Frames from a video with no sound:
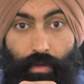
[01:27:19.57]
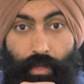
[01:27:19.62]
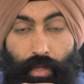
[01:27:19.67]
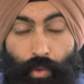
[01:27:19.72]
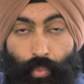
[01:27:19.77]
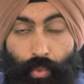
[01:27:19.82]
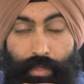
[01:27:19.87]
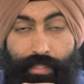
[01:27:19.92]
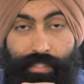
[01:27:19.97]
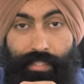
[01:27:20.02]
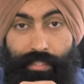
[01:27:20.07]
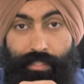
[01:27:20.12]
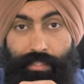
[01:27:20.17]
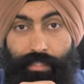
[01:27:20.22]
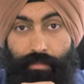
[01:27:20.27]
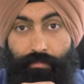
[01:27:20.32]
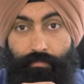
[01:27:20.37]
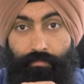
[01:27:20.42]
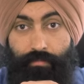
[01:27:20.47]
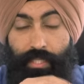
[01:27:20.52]
it
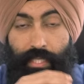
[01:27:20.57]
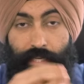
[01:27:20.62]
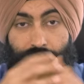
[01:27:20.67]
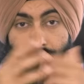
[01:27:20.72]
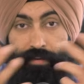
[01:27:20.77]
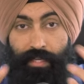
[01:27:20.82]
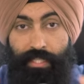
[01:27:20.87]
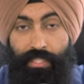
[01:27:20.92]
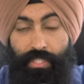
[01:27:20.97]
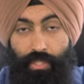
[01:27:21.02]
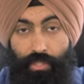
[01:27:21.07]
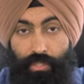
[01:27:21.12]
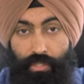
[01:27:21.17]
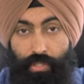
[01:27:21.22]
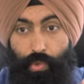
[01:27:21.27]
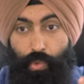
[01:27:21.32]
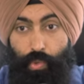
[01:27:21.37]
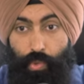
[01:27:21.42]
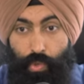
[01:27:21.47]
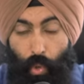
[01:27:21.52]
wasn't the
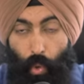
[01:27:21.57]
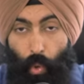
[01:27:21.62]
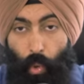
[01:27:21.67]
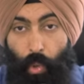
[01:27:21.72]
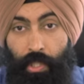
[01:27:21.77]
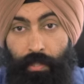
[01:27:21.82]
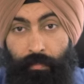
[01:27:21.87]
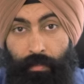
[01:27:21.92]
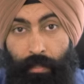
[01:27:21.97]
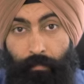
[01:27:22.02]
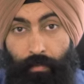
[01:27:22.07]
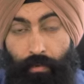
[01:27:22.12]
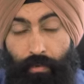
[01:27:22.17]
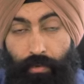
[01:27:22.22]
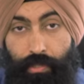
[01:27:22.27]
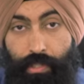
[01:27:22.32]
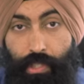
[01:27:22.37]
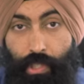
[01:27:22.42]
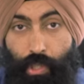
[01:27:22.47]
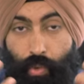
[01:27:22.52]
investors who told
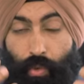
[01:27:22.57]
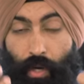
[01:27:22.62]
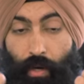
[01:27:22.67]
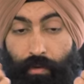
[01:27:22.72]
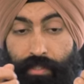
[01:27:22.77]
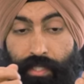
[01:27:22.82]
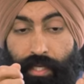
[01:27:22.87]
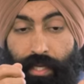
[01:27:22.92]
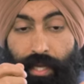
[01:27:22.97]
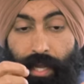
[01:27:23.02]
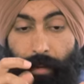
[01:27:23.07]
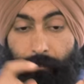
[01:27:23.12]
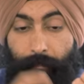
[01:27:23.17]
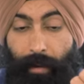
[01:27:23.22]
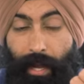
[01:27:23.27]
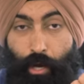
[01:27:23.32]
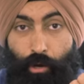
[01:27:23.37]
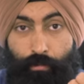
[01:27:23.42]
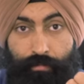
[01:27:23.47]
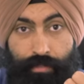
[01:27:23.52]
people to go out and
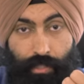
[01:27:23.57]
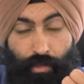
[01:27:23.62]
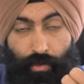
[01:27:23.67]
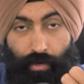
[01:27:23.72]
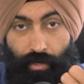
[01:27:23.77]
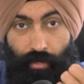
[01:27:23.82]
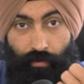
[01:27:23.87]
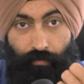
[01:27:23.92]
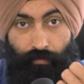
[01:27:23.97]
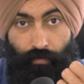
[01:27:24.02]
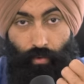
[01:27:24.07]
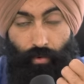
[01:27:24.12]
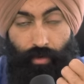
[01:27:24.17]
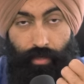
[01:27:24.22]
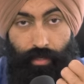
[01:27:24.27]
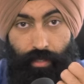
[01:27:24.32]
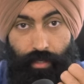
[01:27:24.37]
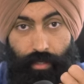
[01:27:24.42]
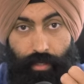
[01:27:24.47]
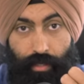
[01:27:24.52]
buy homes they couldn't
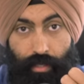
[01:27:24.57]
afford,